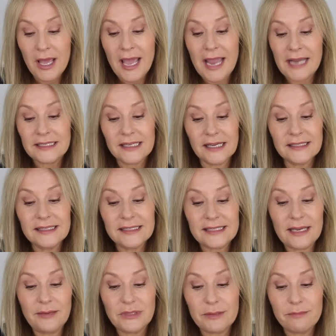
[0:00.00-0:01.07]
It doesn't
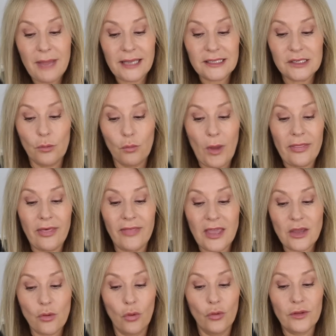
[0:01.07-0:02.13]
seem to matter whether they
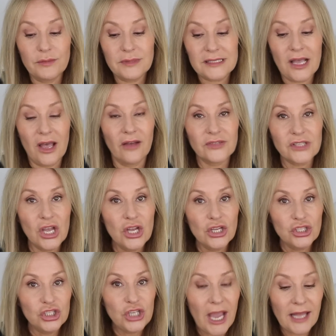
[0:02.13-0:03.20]
call themselves
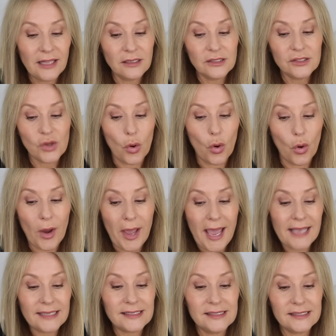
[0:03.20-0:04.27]
gels or
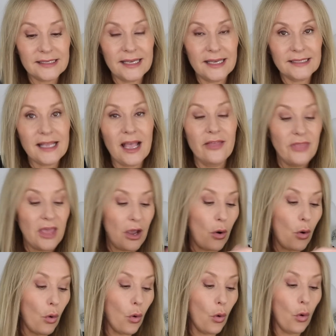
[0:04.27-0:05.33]
essences. They
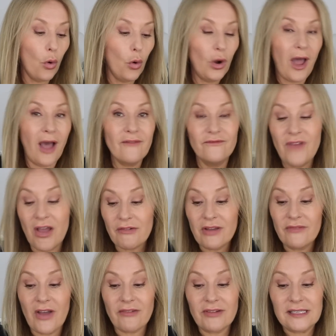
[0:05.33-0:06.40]
are all a very,
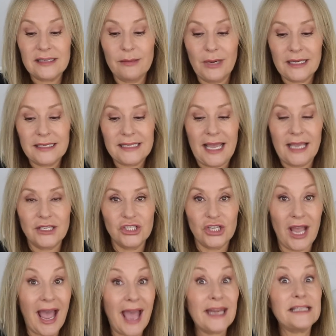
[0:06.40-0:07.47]
very similar
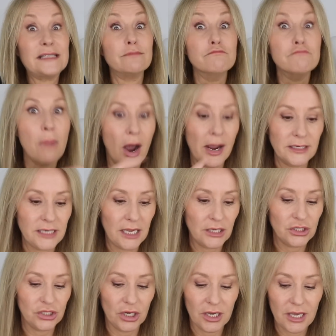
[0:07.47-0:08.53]
texture, and it's my
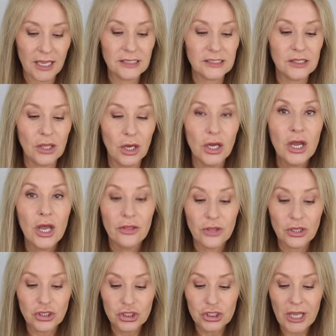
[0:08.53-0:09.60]
texture. It's the
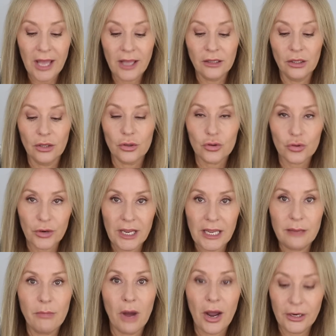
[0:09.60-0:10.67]
gel
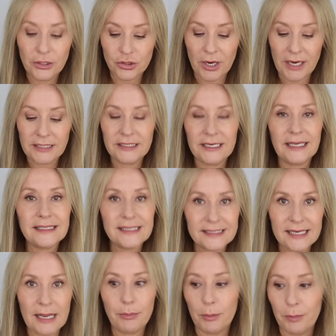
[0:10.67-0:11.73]
cream hydrating
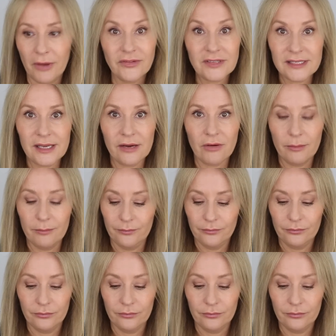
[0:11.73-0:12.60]
step above a serum.